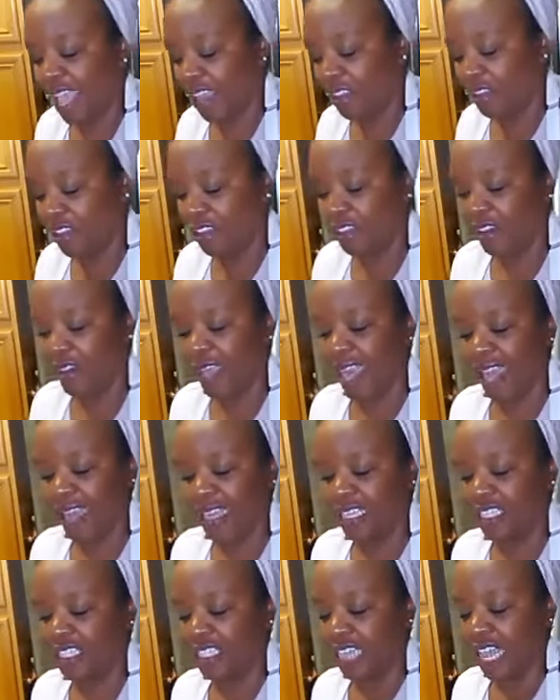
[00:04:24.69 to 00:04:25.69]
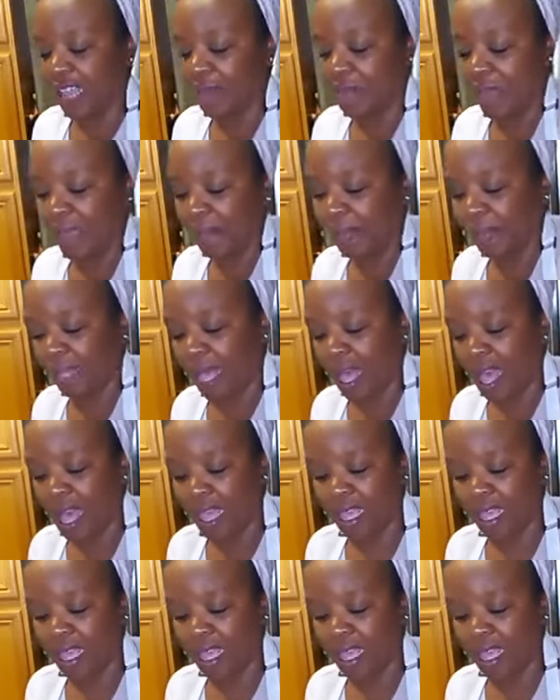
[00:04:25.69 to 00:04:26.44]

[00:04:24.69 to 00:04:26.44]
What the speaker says: you can go ahead and check my blog,